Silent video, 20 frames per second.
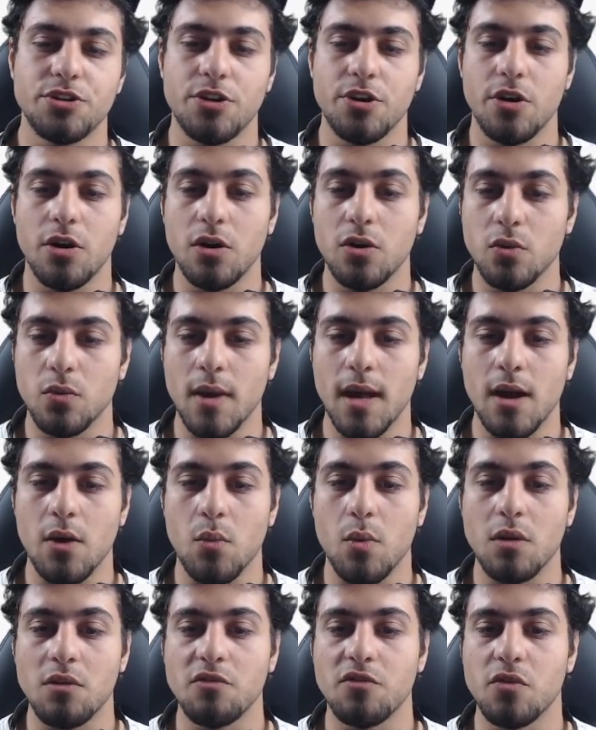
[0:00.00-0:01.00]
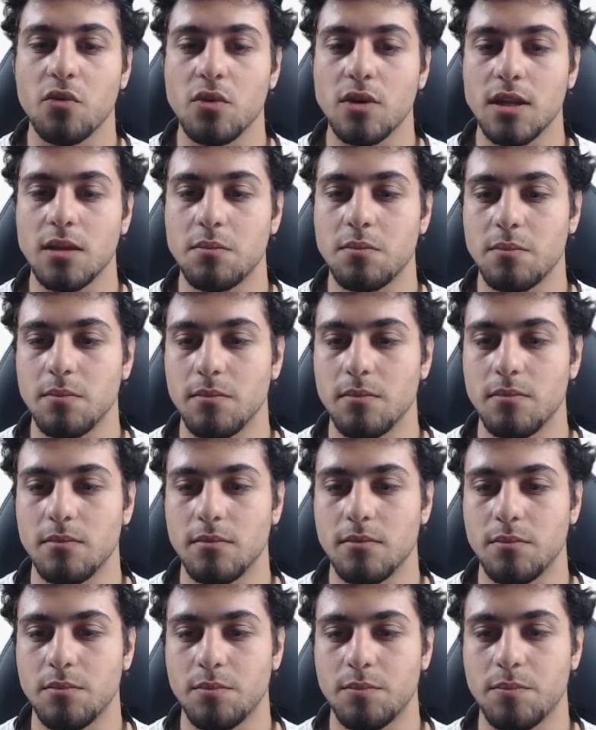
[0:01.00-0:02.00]
oh wow,
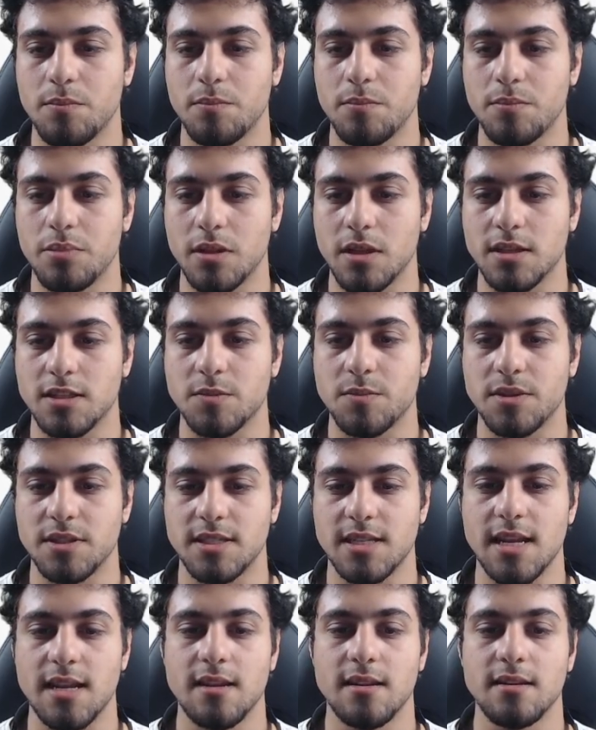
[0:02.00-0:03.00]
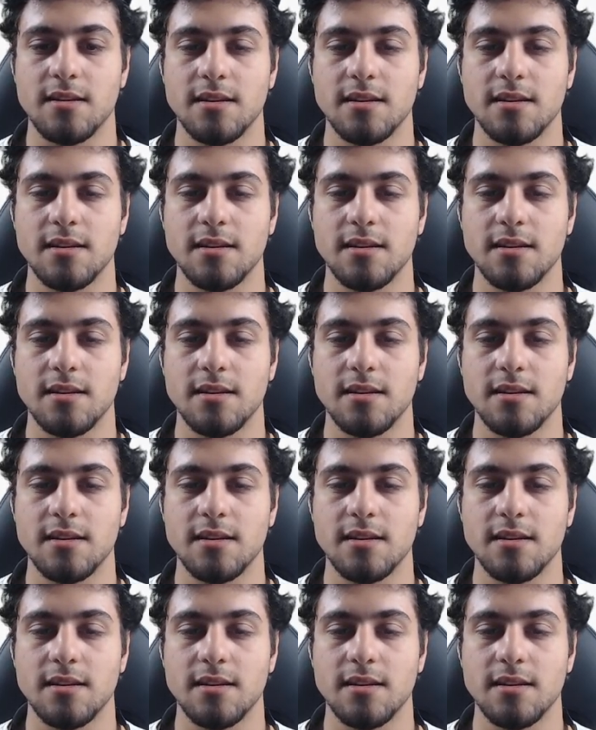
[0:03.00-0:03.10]
140+%,